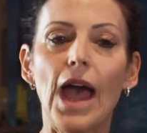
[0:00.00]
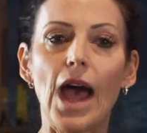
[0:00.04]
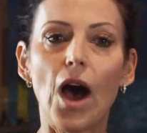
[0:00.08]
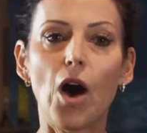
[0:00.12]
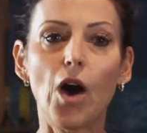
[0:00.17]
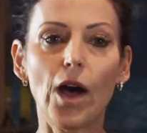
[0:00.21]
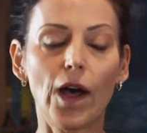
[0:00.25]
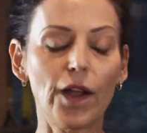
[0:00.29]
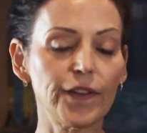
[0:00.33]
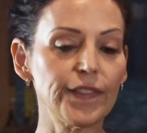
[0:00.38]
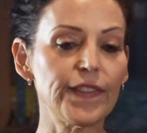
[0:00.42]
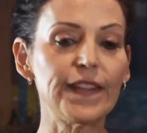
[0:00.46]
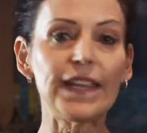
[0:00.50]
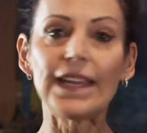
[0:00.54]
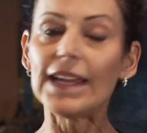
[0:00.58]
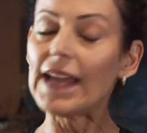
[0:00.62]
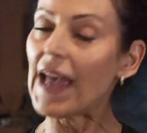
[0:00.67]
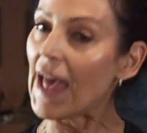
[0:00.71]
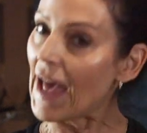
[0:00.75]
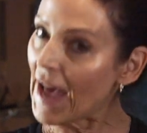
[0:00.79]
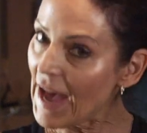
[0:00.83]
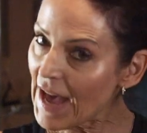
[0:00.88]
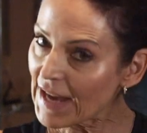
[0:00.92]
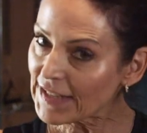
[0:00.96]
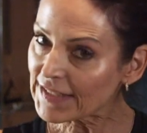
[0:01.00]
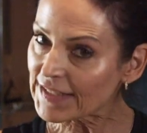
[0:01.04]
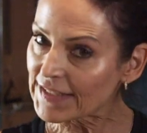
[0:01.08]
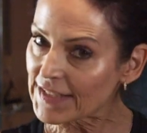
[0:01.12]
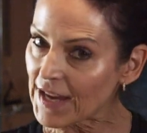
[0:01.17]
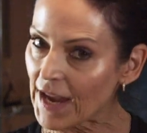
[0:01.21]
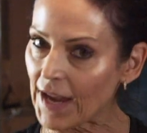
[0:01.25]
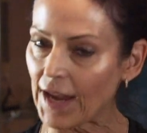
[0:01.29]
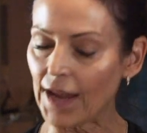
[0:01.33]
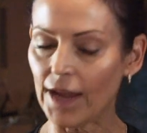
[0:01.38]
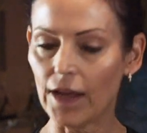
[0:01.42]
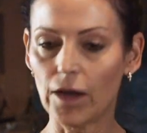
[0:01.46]
On the
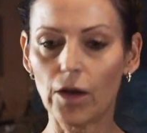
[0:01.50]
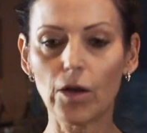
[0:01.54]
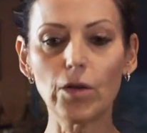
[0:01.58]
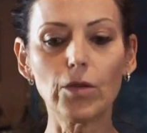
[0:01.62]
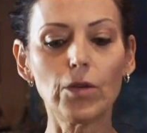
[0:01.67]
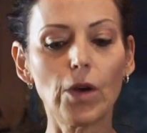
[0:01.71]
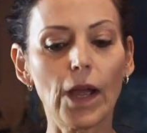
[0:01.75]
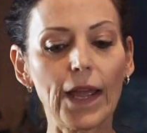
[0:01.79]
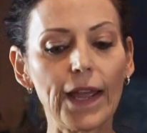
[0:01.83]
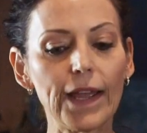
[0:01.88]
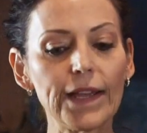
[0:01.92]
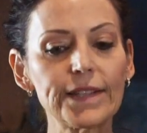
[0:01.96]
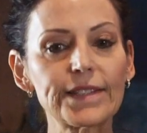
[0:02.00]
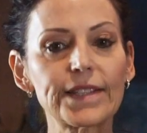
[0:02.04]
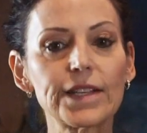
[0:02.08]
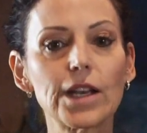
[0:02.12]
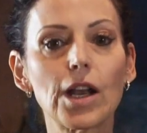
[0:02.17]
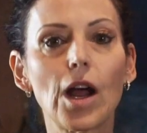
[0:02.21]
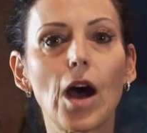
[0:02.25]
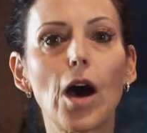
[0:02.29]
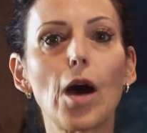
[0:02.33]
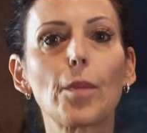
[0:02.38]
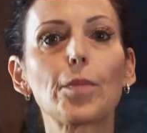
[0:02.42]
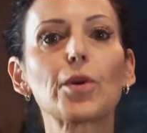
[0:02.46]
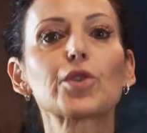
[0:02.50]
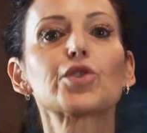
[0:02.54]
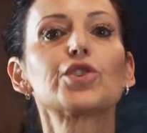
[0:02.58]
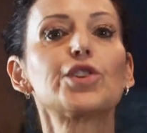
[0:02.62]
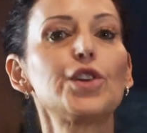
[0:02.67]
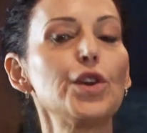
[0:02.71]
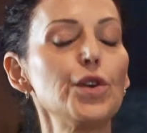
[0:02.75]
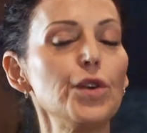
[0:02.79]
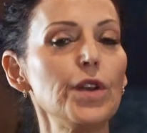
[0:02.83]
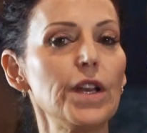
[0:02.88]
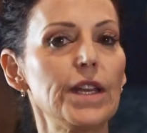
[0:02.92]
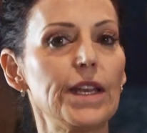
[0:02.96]
exhale, it's an
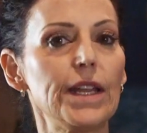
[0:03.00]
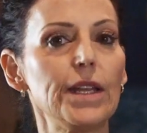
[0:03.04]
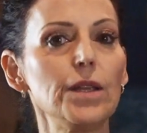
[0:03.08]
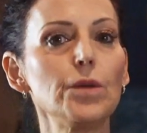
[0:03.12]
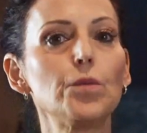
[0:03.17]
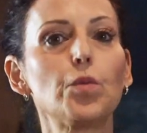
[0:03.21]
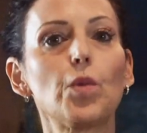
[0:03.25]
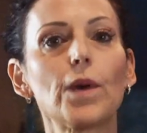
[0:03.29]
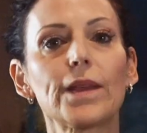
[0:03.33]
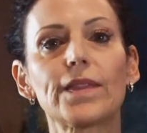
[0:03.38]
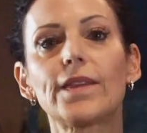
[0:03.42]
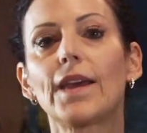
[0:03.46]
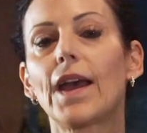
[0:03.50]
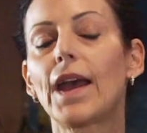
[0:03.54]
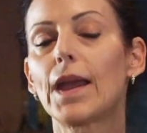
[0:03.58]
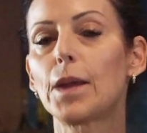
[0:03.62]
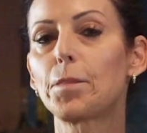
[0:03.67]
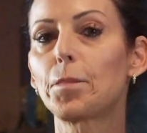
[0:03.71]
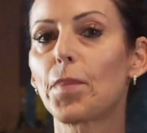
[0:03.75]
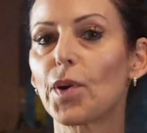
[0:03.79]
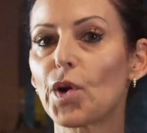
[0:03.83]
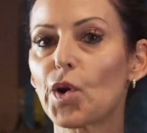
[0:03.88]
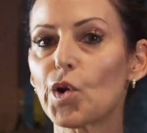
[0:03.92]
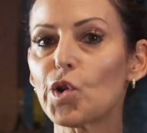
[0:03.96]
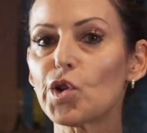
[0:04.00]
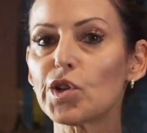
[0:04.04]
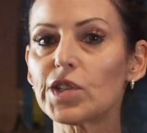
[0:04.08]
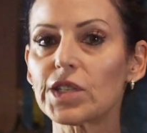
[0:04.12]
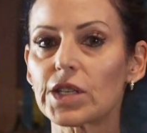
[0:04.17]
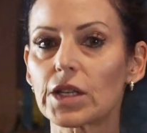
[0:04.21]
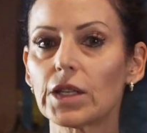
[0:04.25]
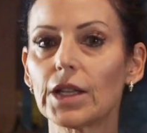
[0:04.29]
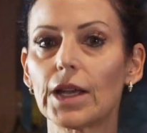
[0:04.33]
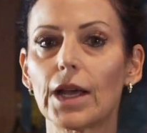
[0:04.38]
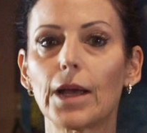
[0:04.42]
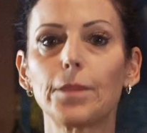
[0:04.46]
opportunity with a
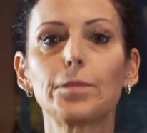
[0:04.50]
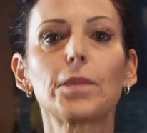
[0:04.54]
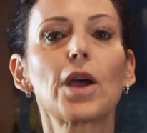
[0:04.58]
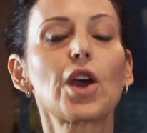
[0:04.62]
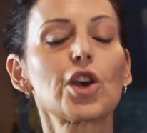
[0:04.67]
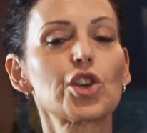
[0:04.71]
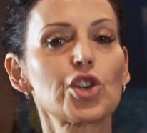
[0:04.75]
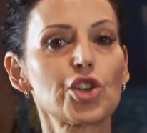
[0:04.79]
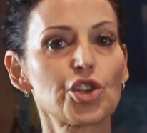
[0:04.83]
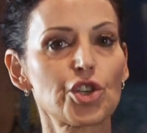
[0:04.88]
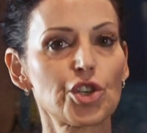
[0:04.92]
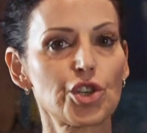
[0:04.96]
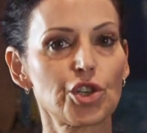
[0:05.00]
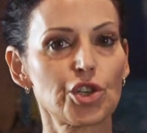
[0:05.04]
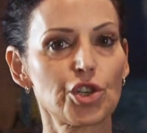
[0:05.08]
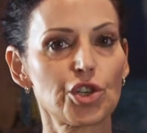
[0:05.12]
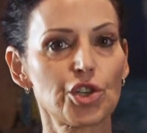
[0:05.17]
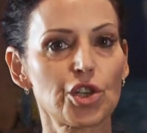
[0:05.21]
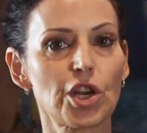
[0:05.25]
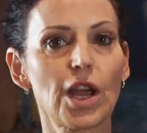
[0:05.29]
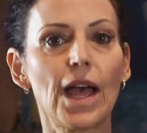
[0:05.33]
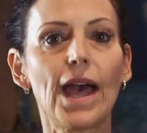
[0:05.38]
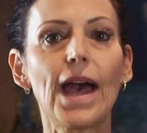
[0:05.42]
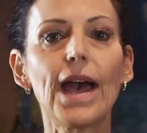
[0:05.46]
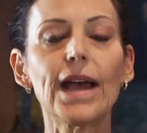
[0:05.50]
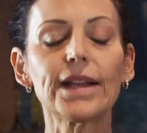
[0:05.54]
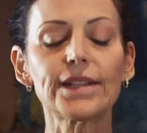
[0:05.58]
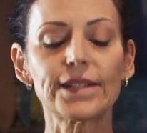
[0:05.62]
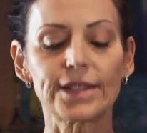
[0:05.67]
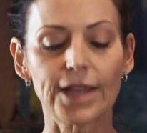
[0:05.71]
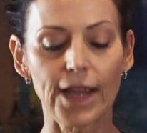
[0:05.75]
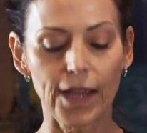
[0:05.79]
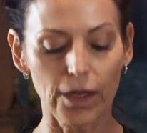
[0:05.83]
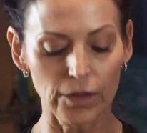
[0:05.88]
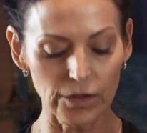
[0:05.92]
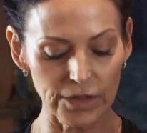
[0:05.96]
pursed lip
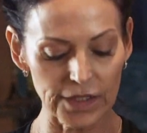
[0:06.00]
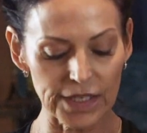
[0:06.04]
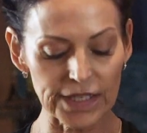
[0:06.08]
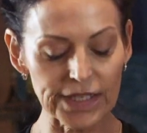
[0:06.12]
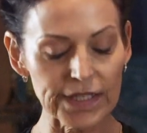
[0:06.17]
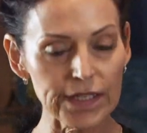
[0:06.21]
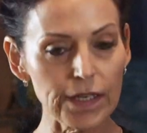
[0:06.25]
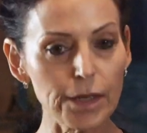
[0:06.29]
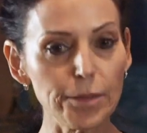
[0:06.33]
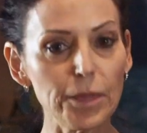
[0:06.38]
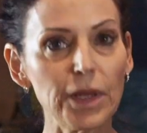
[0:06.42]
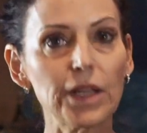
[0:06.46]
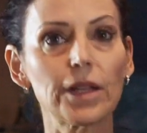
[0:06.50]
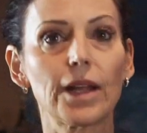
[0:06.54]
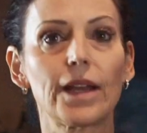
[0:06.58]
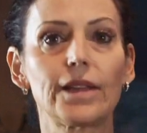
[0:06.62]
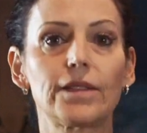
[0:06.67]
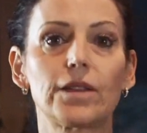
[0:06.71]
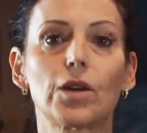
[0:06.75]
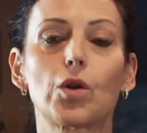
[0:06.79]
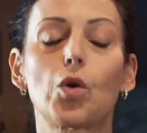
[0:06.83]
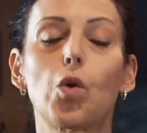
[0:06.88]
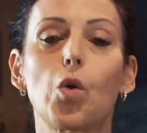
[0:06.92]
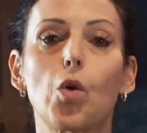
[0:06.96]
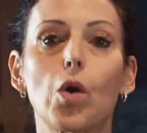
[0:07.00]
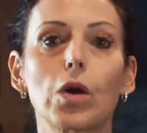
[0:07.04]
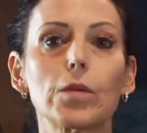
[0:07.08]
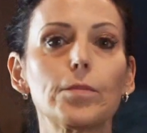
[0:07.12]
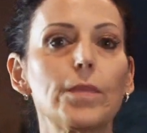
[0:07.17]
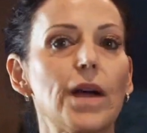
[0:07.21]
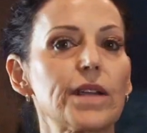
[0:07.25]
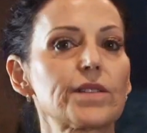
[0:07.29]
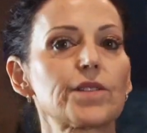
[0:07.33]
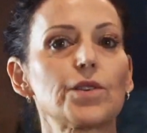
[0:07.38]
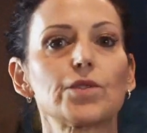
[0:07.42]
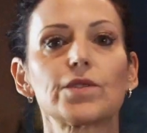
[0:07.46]
exhale to stimulate the core
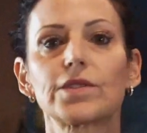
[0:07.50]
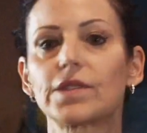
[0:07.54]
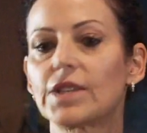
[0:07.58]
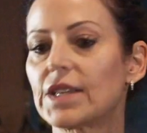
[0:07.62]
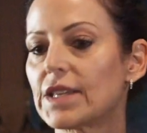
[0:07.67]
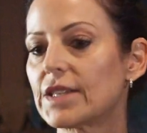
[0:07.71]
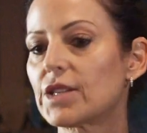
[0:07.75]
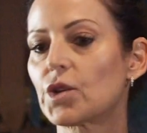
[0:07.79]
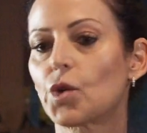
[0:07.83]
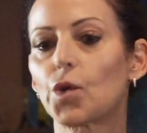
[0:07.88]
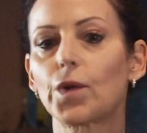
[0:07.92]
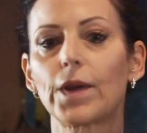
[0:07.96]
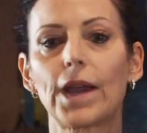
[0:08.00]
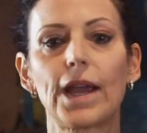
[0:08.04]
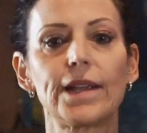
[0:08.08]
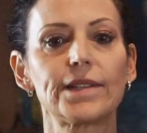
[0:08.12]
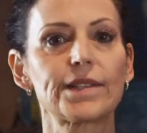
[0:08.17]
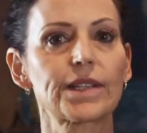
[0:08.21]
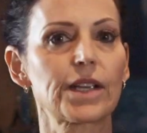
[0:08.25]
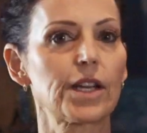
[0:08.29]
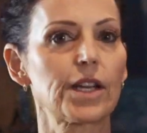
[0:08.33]
muscles. This creates